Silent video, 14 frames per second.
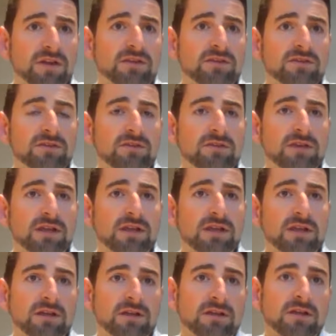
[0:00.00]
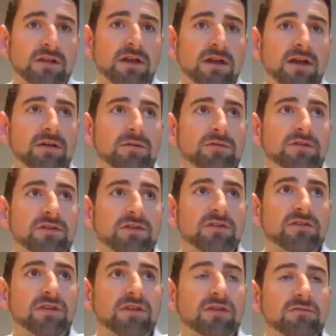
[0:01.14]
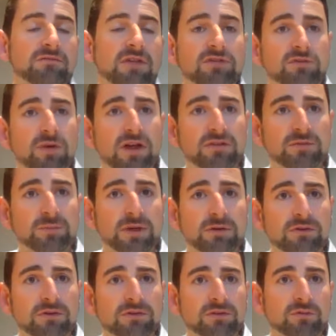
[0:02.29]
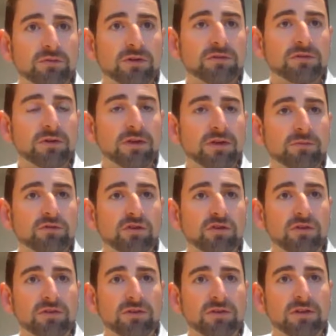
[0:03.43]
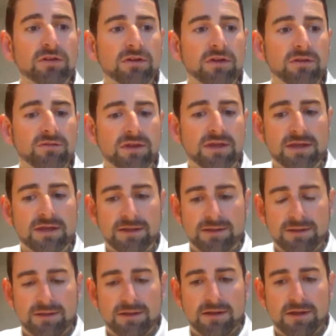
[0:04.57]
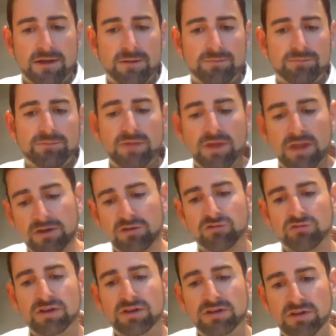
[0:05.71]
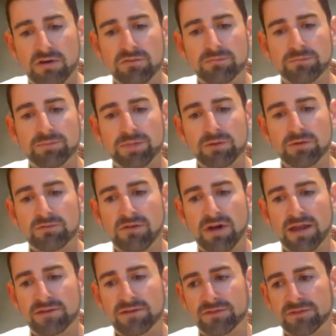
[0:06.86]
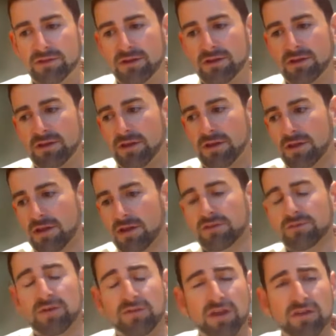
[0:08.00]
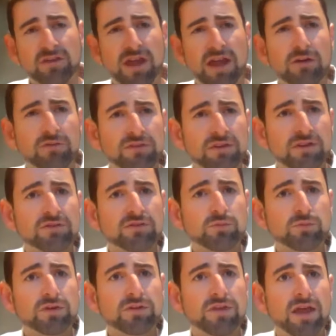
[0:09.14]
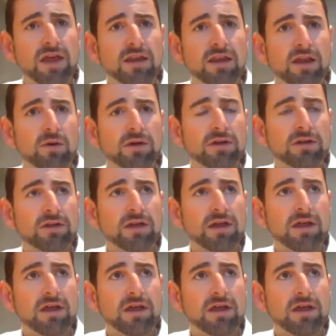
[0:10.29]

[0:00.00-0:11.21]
when it really benefits the national house builders, or the majority of the industry's current building regs specification houses with their lower